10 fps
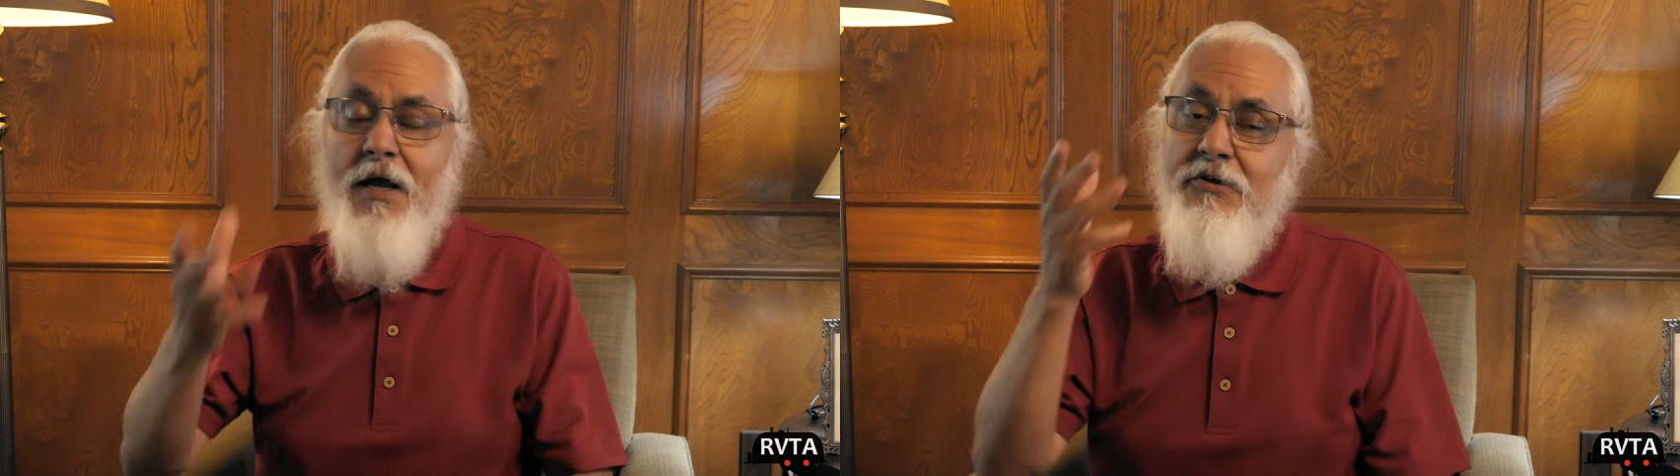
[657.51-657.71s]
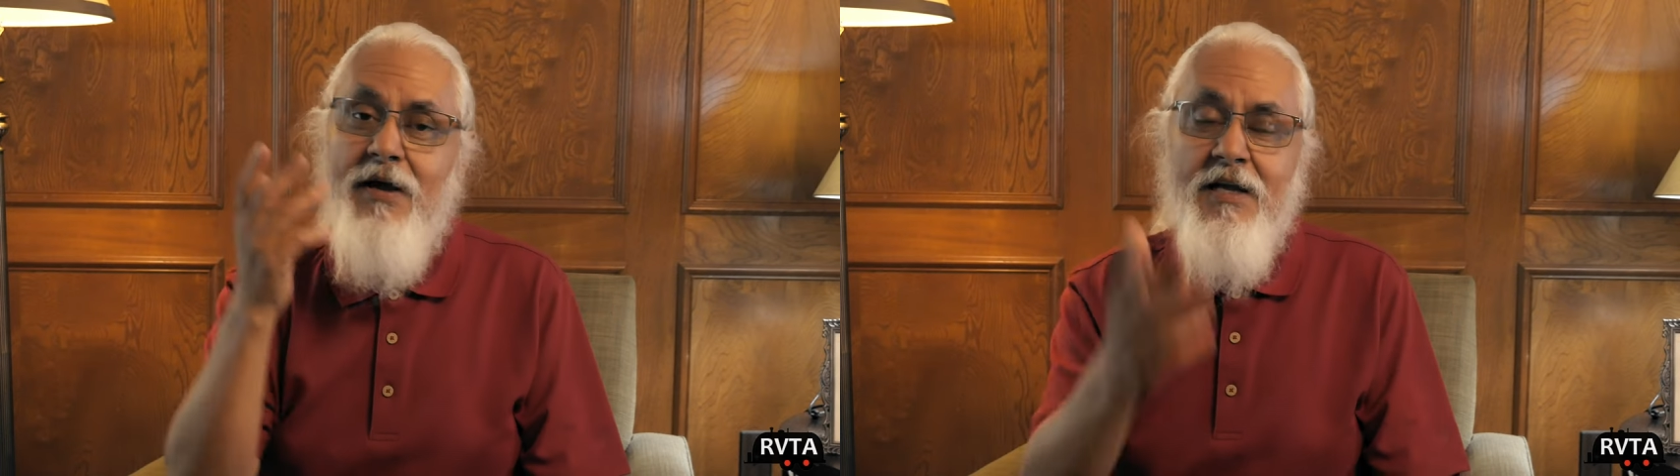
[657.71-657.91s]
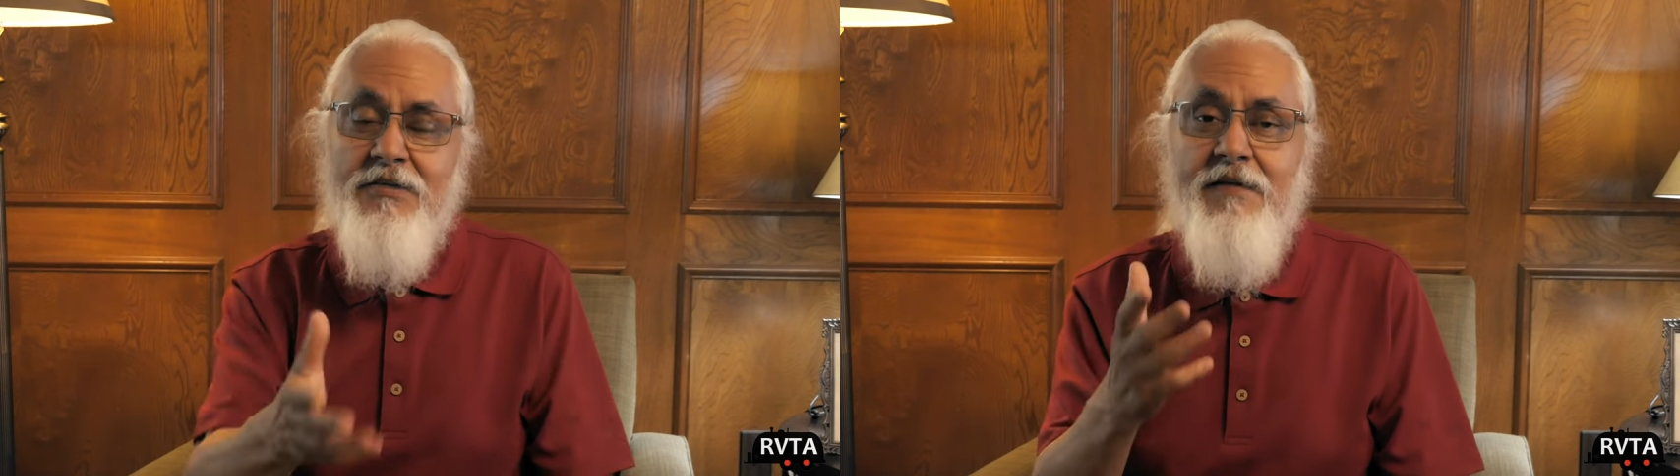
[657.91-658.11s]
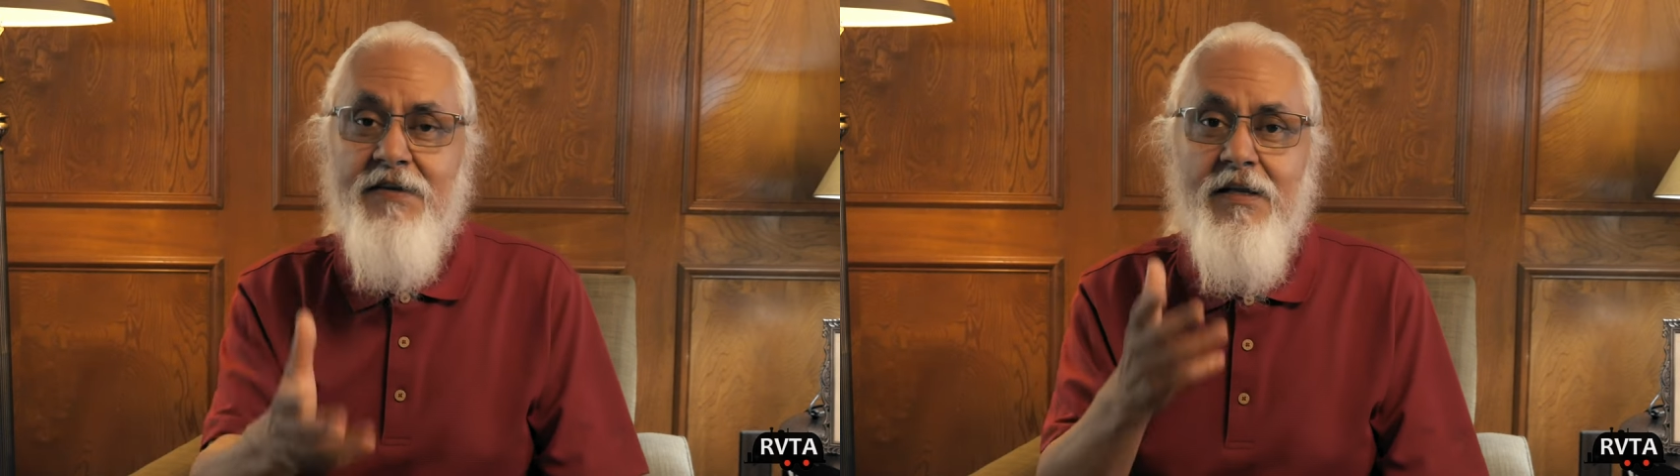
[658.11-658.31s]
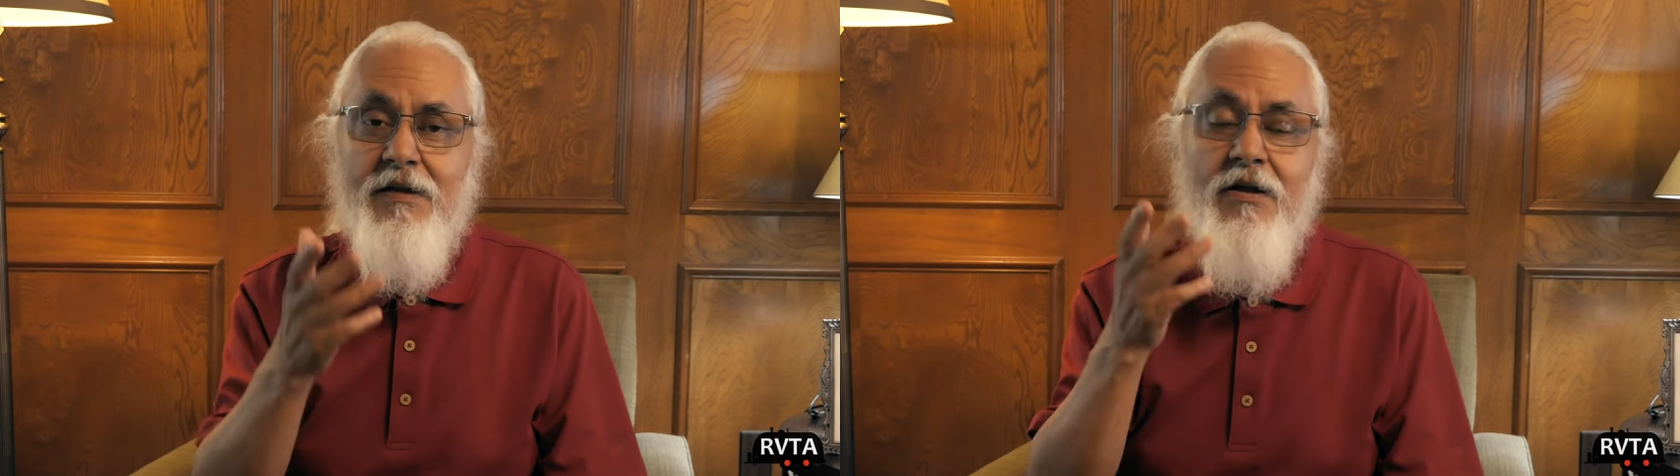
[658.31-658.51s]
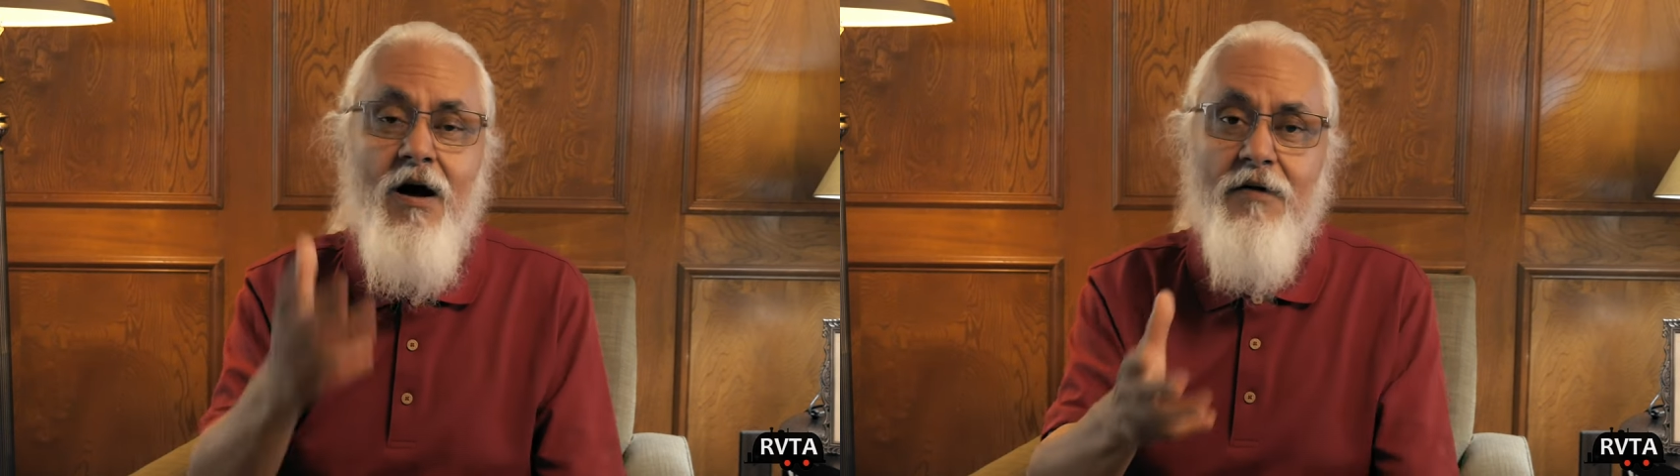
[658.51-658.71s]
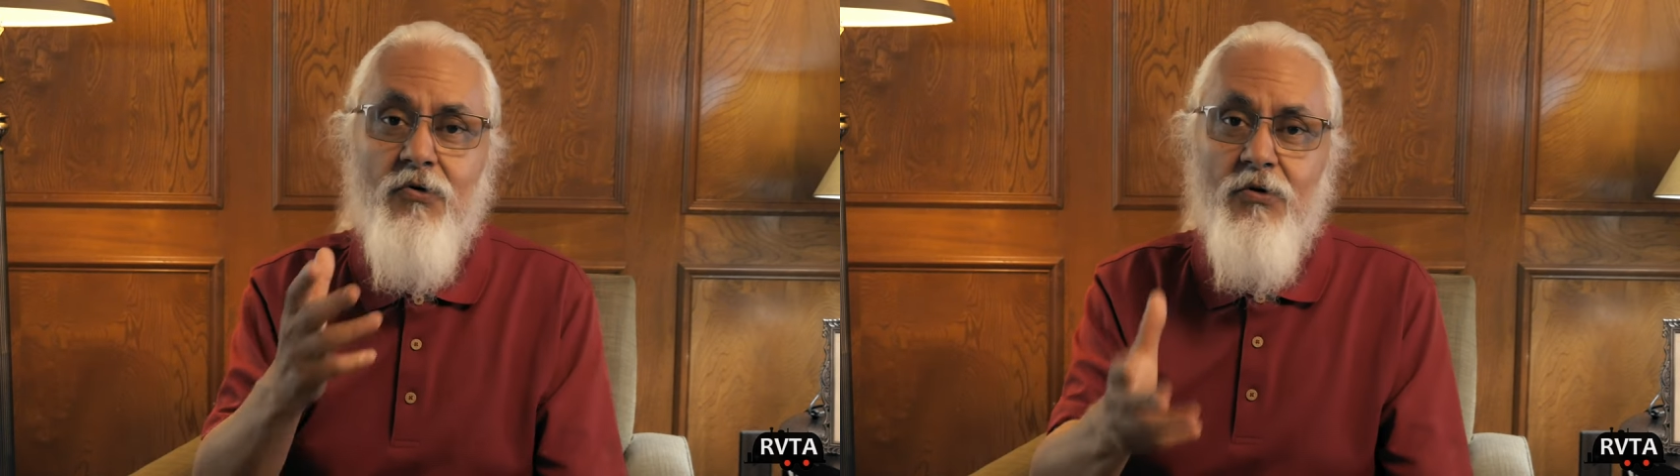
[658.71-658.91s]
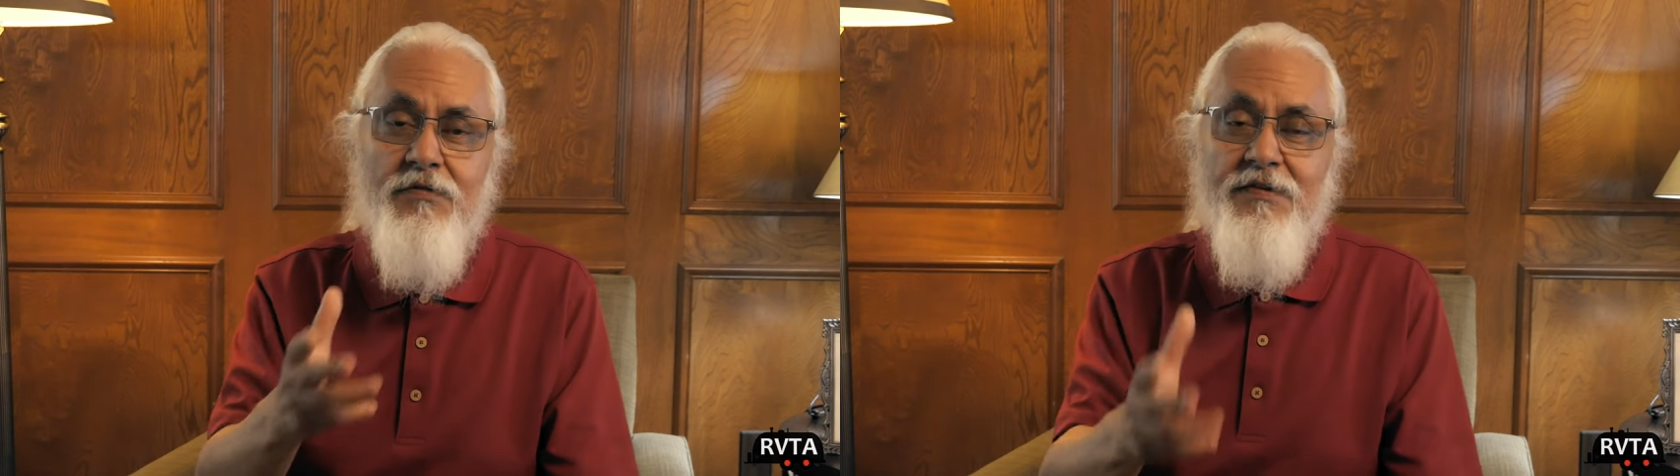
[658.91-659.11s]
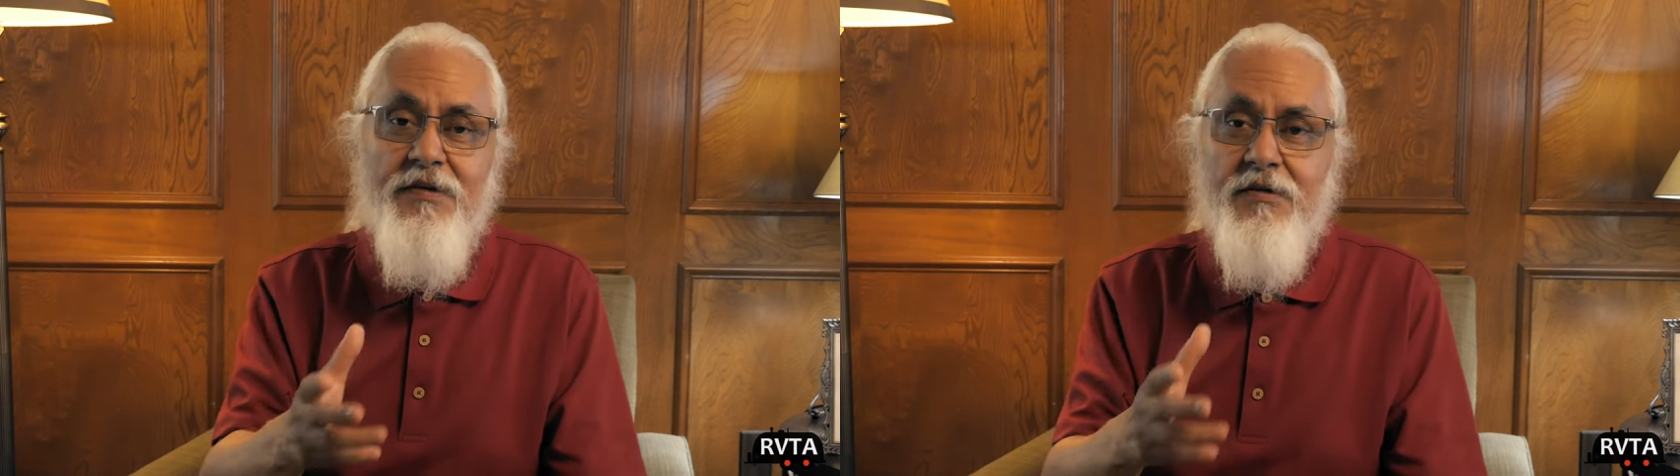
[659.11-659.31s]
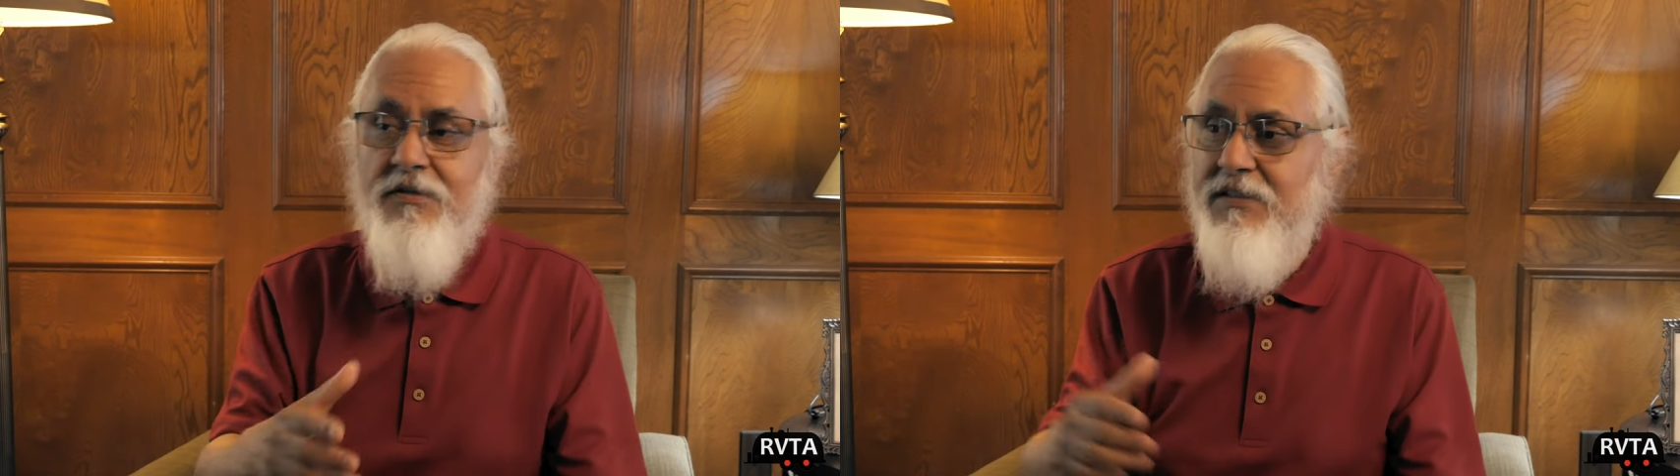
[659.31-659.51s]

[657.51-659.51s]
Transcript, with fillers: you actually have to get an off-road vehicle,